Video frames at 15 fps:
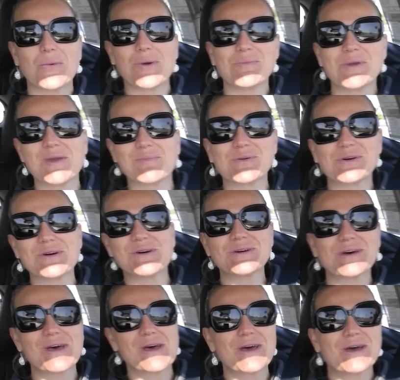when
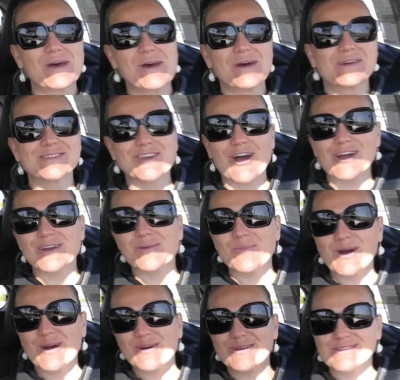people talk
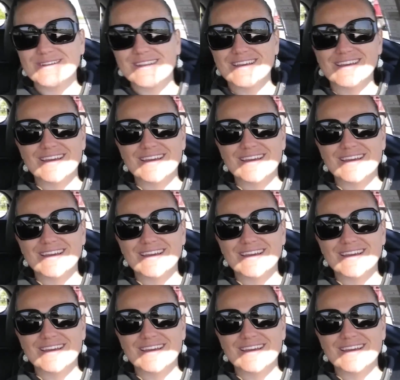about